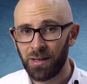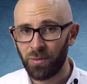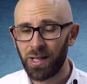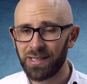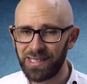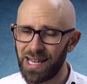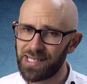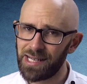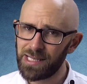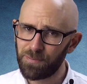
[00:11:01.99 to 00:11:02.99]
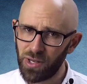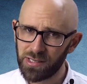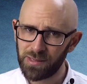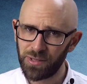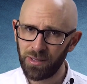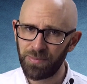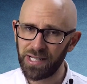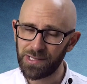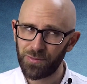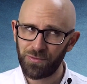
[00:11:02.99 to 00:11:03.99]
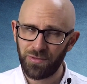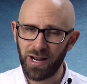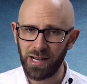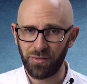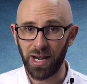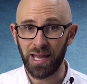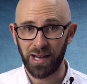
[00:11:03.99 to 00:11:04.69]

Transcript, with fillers: Well, yes, it is possible, but it's really, really